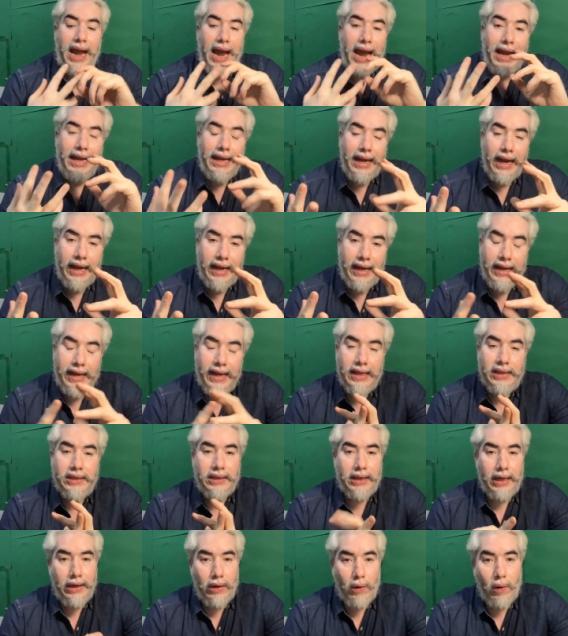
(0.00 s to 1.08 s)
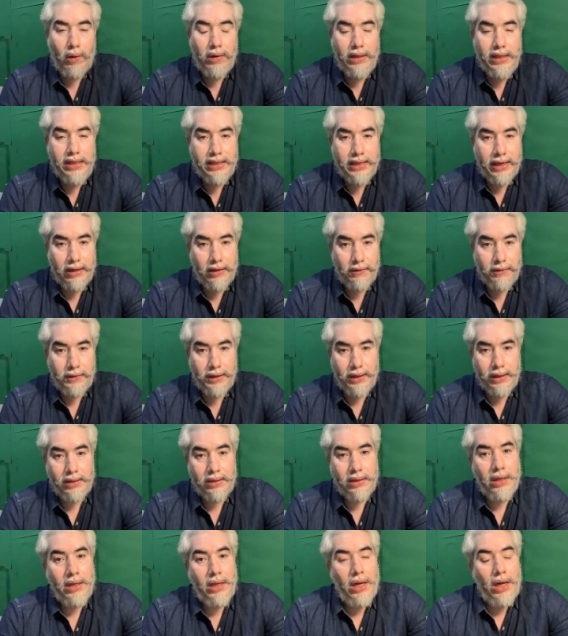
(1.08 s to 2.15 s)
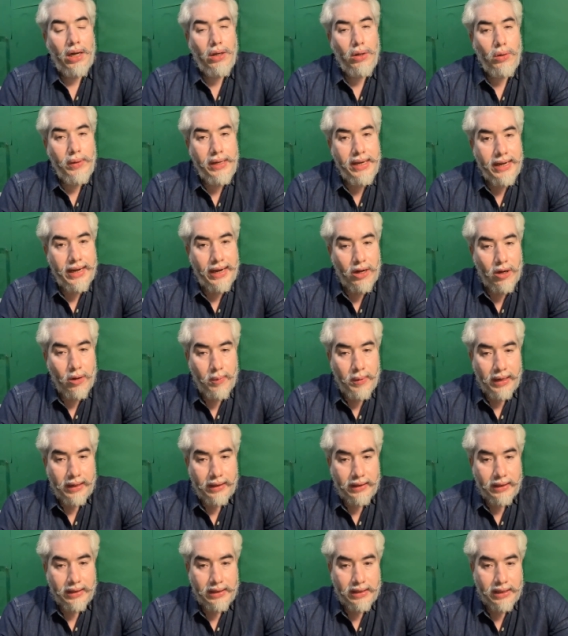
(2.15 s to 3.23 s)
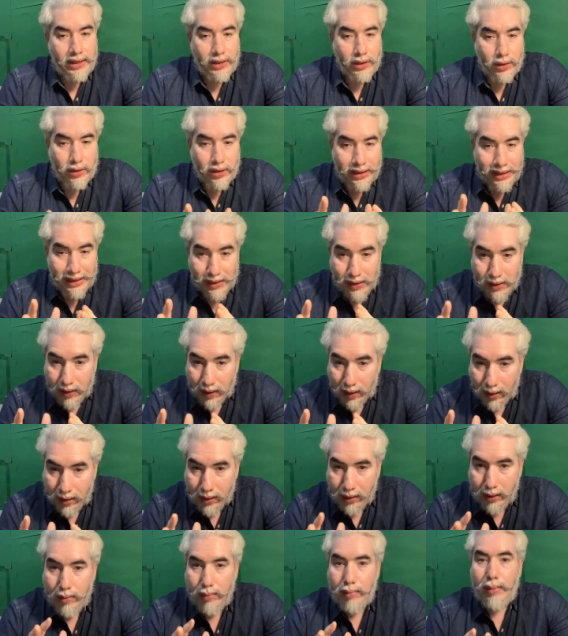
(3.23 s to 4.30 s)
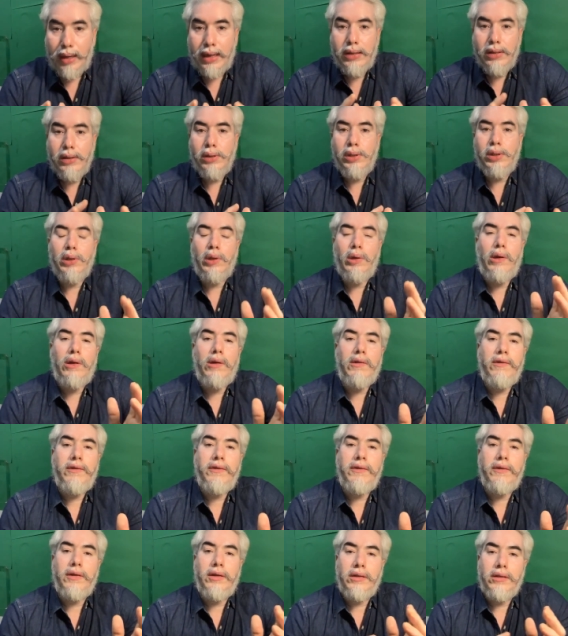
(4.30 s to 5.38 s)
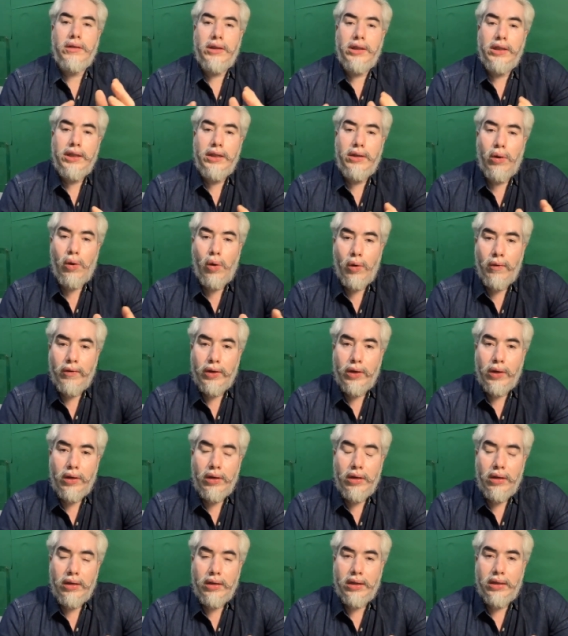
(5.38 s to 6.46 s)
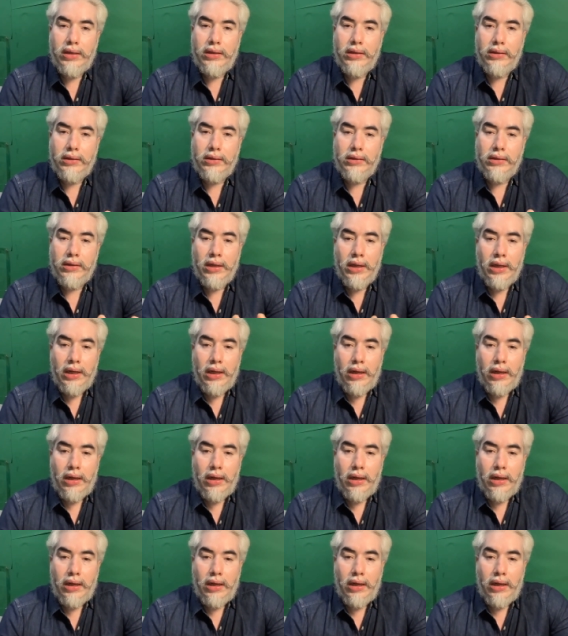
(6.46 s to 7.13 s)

and headaches and all these kind of things doing chiropractic sessions in certain months of the overall uh,